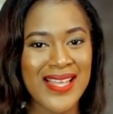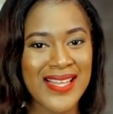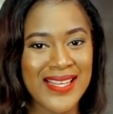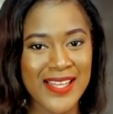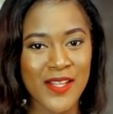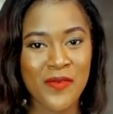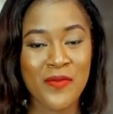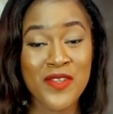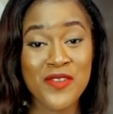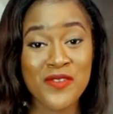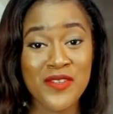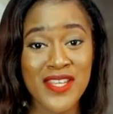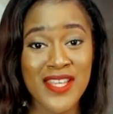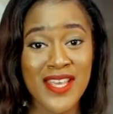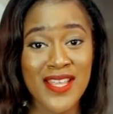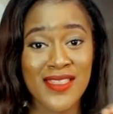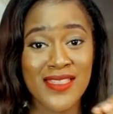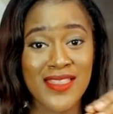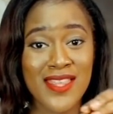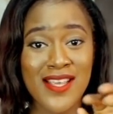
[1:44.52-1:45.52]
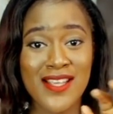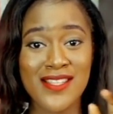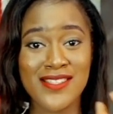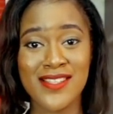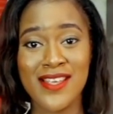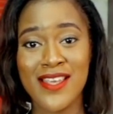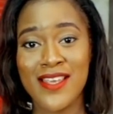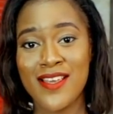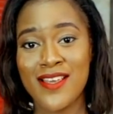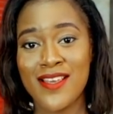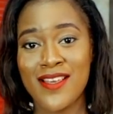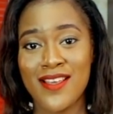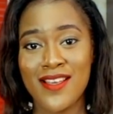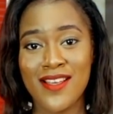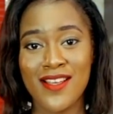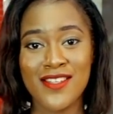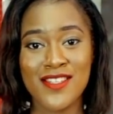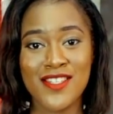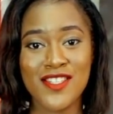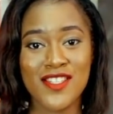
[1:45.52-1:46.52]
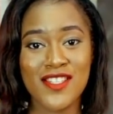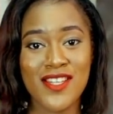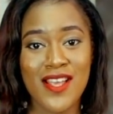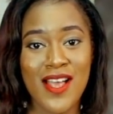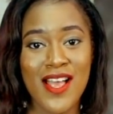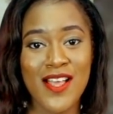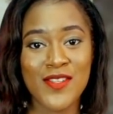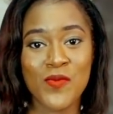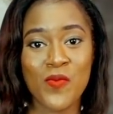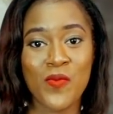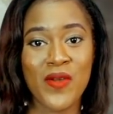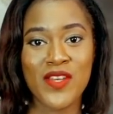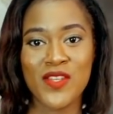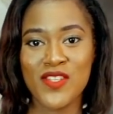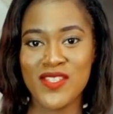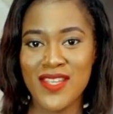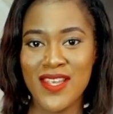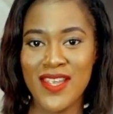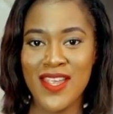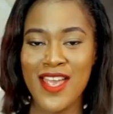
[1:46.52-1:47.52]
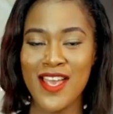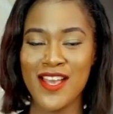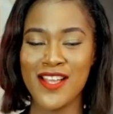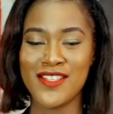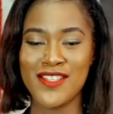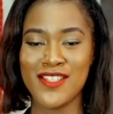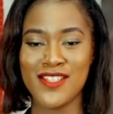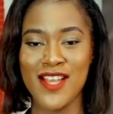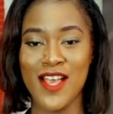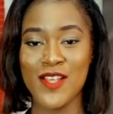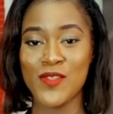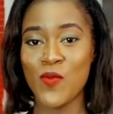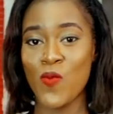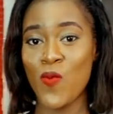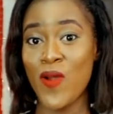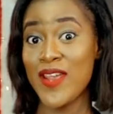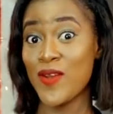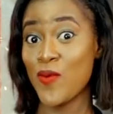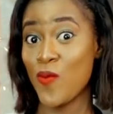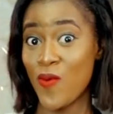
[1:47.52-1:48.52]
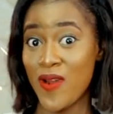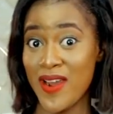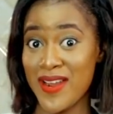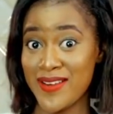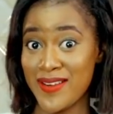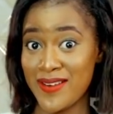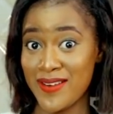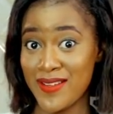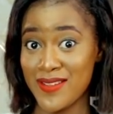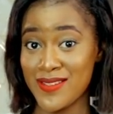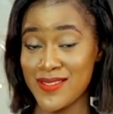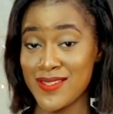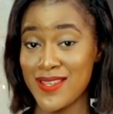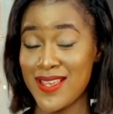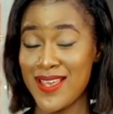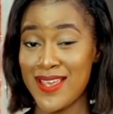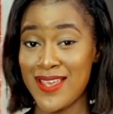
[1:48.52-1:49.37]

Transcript: Like when you hear things like a dish has Wednesday, a dish has white wine in it,